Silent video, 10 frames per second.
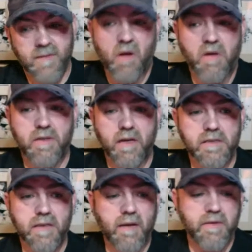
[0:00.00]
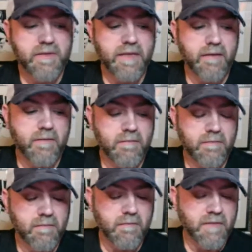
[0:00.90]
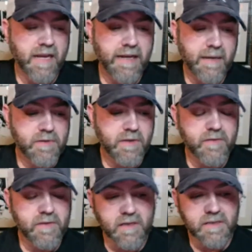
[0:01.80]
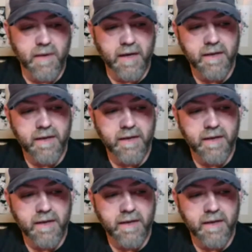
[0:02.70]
Oh, I would say ninety nine percent was on spot.